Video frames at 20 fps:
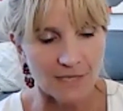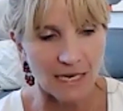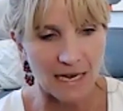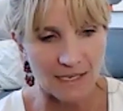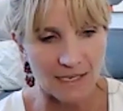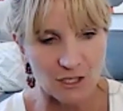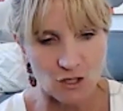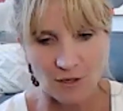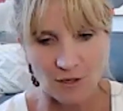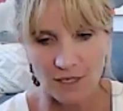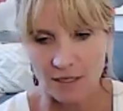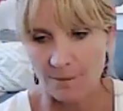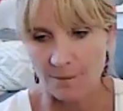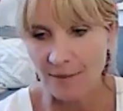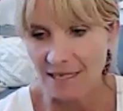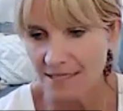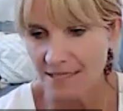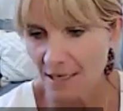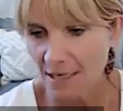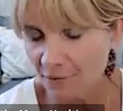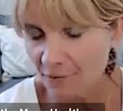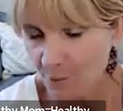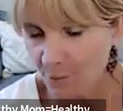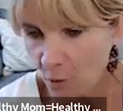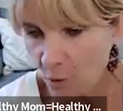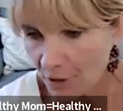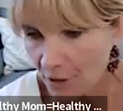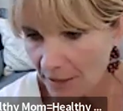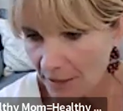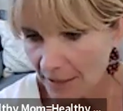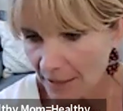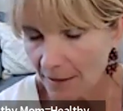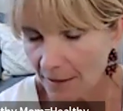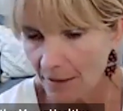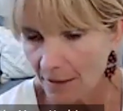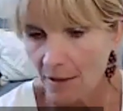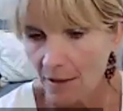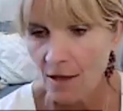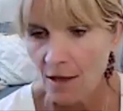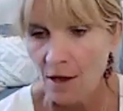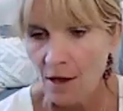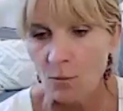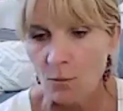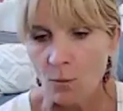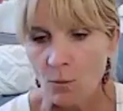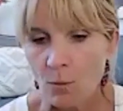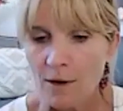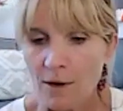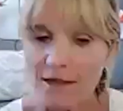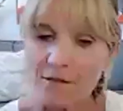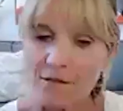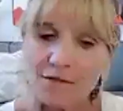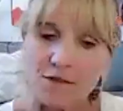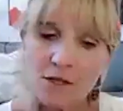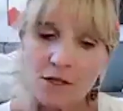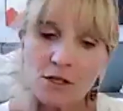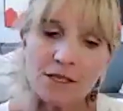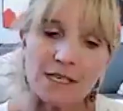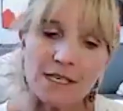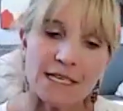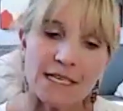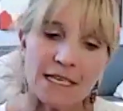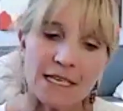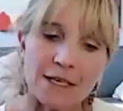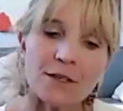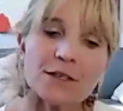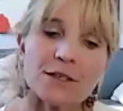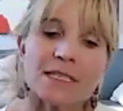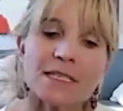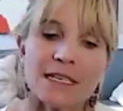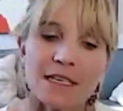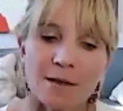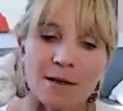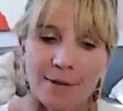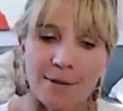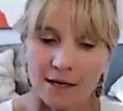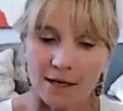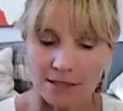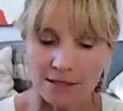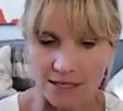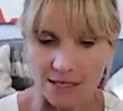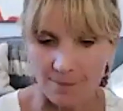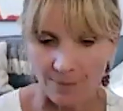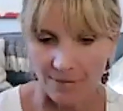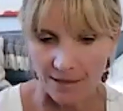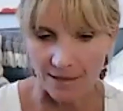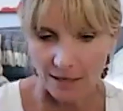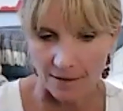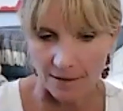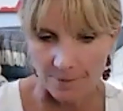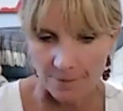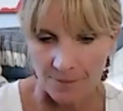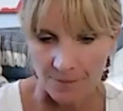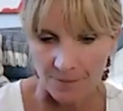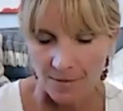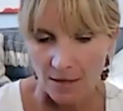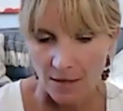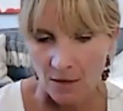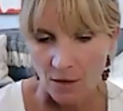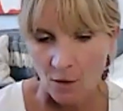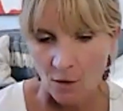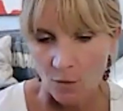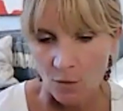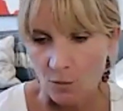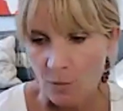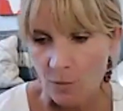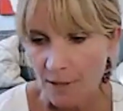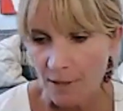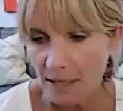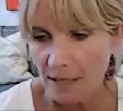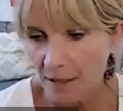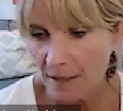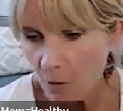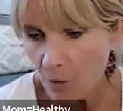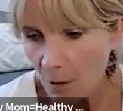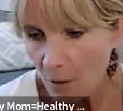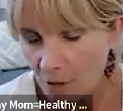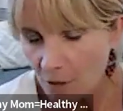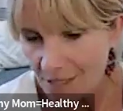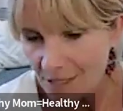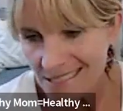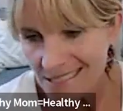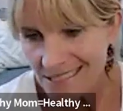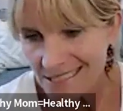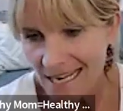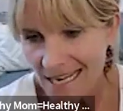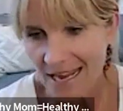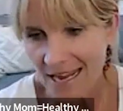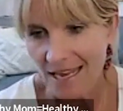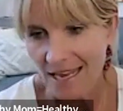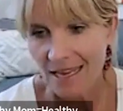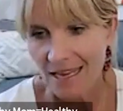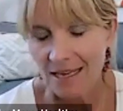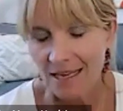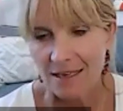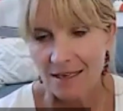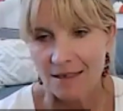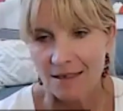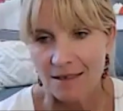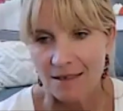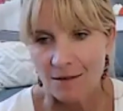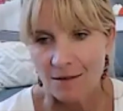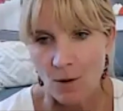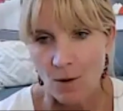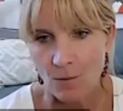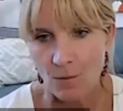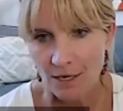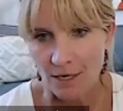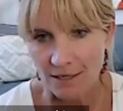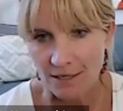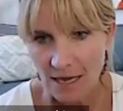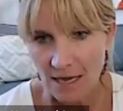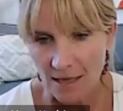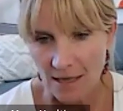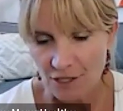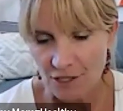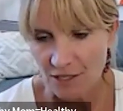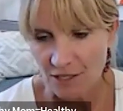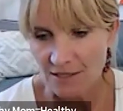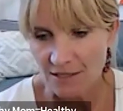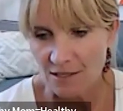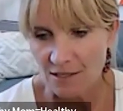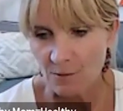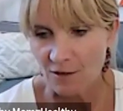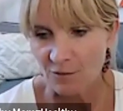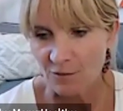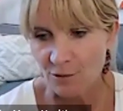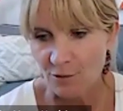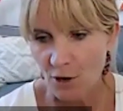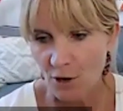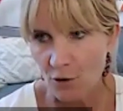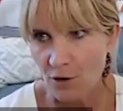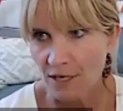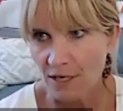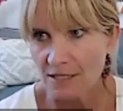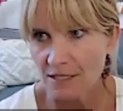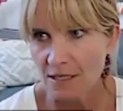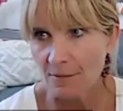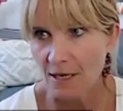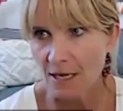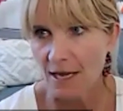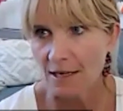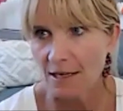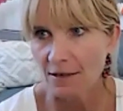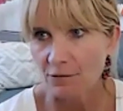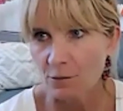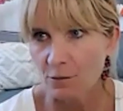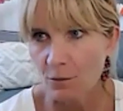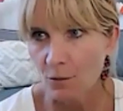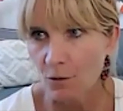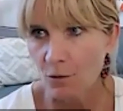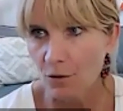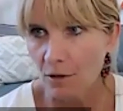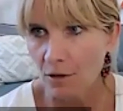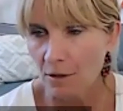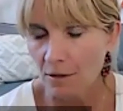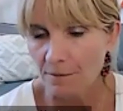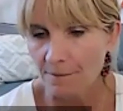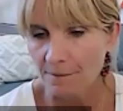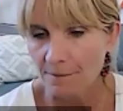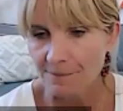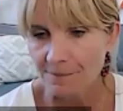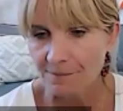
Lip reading: I treated myself poorly. When we feel guilty about something, really what we're saying, what we're acknowledging, is that we've broken some kind of rule.